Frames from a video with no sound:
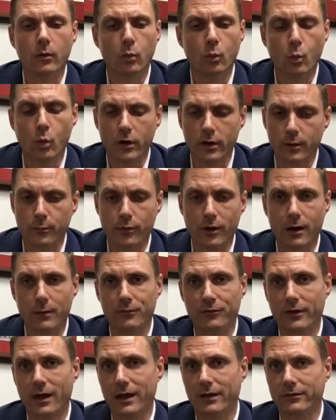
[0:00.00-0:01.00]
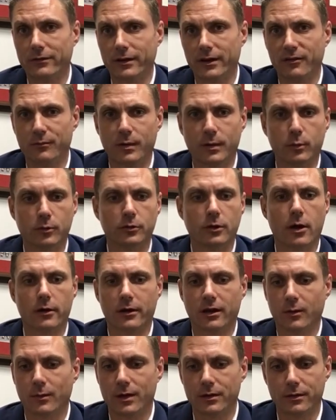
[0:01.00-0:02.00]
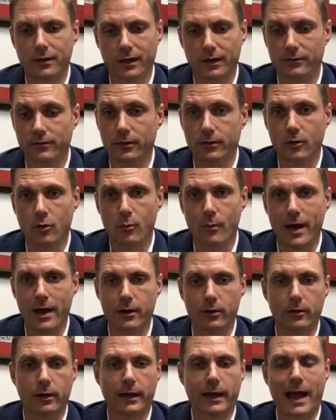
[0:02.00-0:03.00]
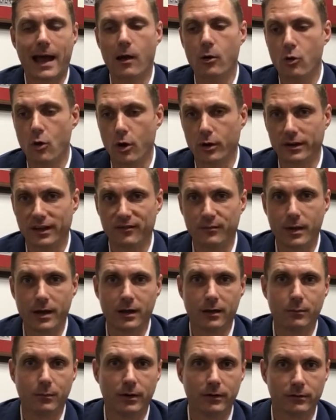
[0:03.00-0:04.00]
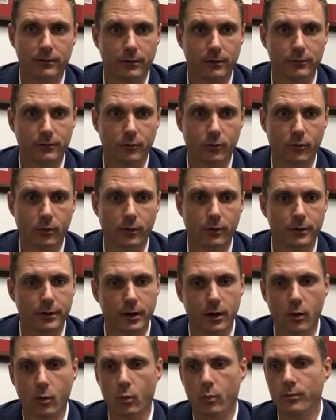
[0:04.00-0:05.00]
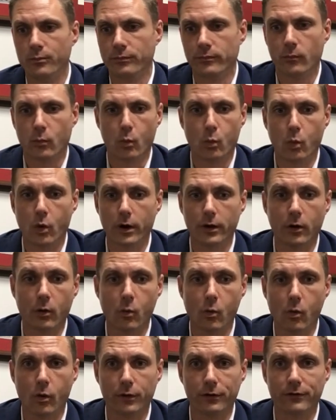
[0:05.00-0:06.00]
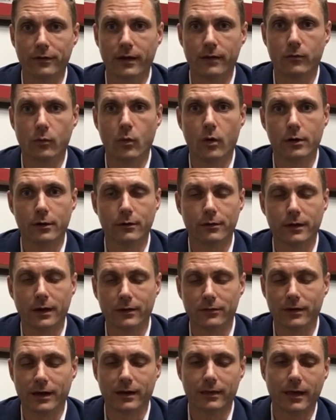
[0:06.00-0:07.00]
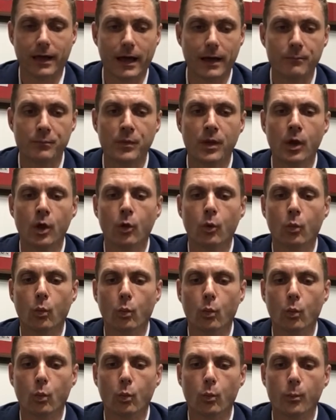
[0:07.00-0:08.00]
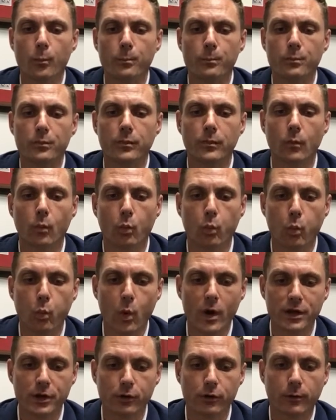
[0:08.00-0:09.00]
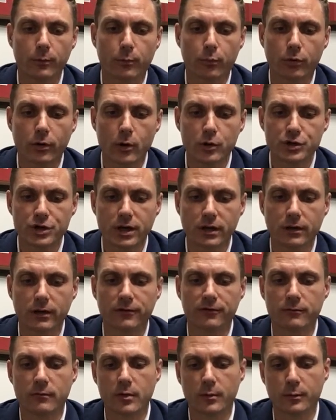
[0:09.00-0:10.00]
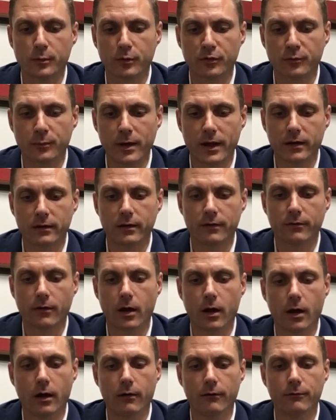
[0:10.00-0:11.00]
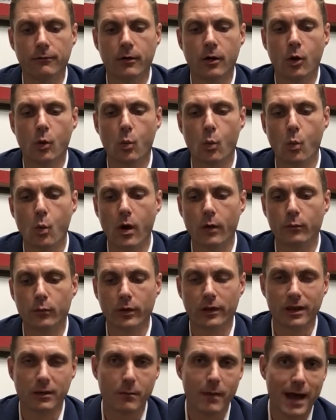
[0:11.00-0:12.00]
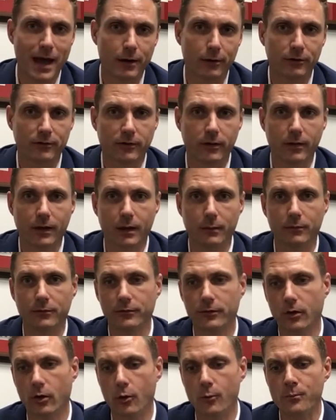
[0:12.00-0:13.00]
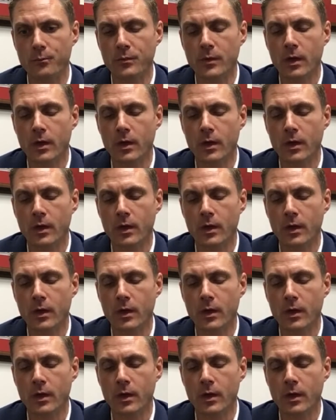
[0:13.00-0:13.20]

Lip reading: one of the problems I see of people talking about things that don't matter, like how long they've been in business, or what awards they've won, or things like that. When you're approaching this from the perspective of what really matters to them, so